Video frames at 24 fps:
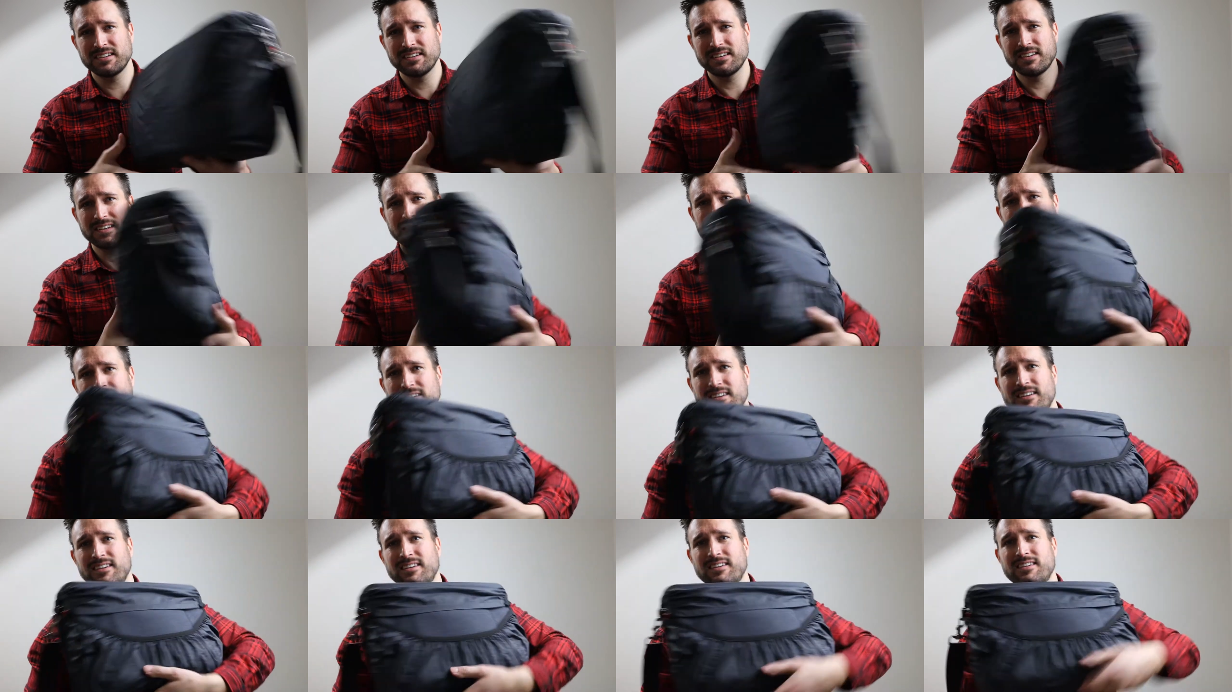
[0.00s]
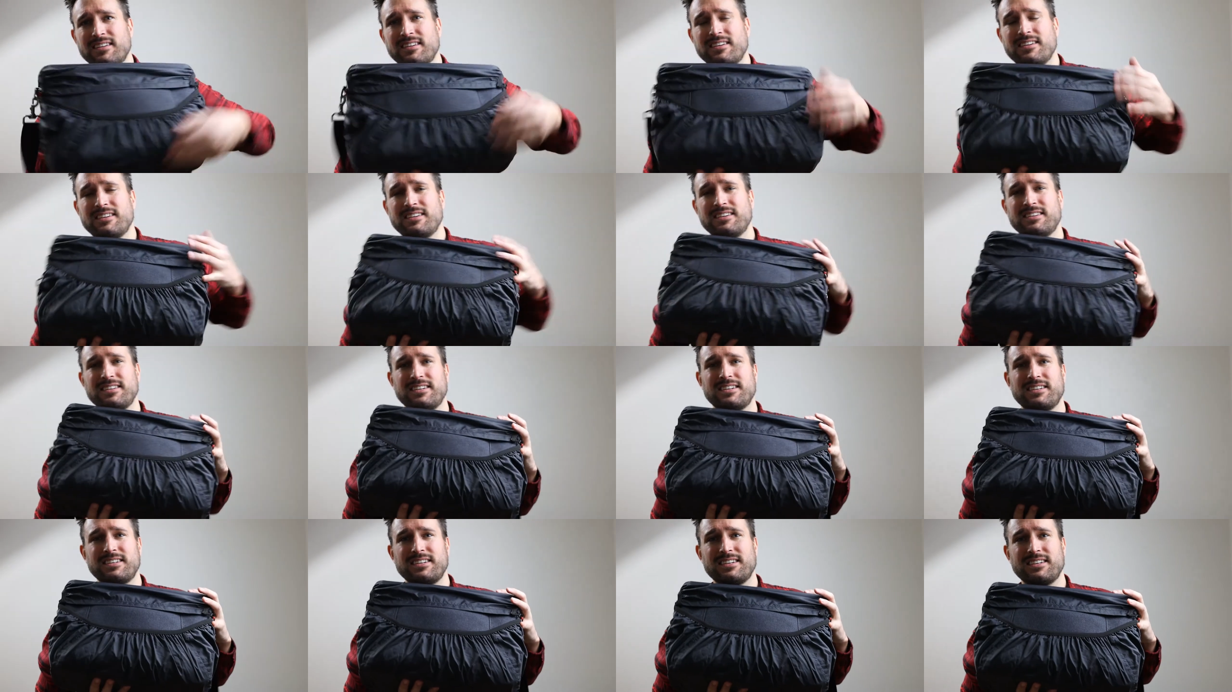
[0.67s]

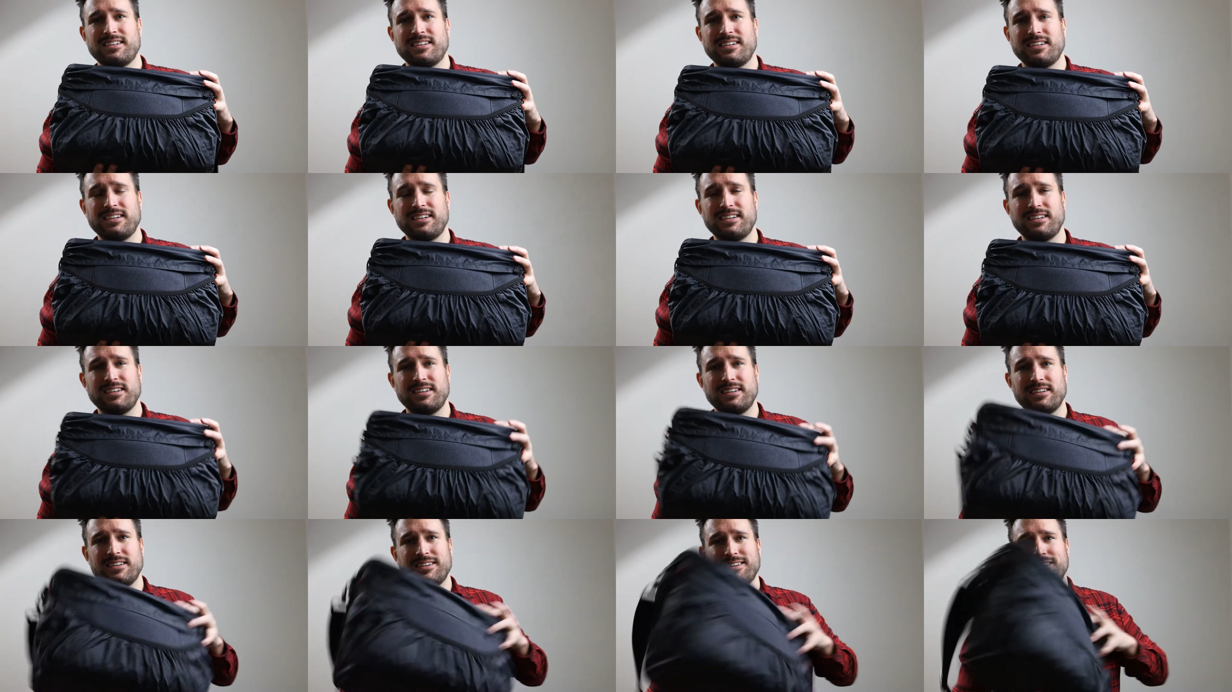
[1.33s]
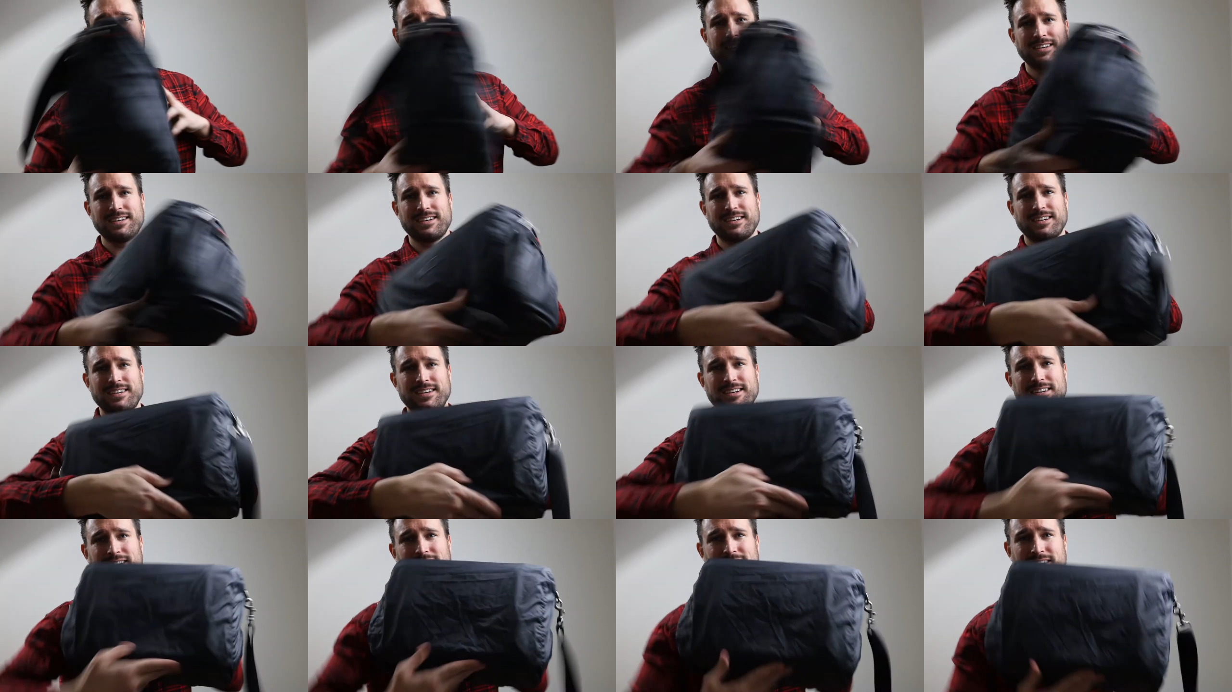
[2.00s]

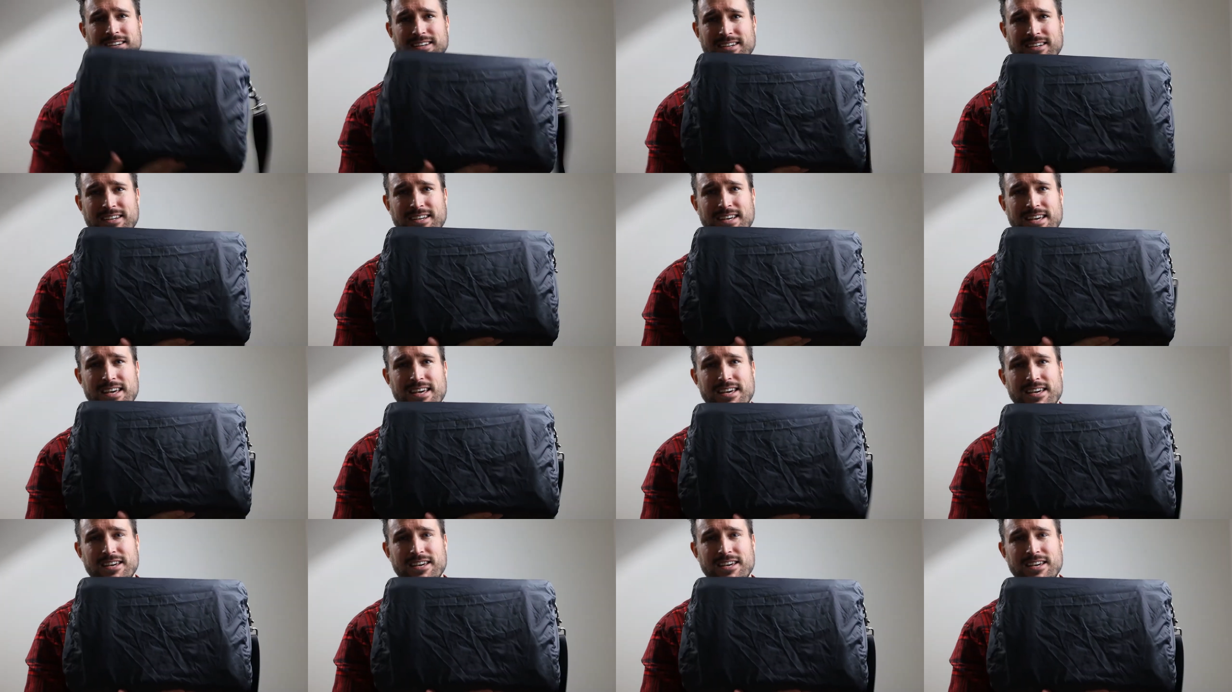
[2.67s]
(no one is talking)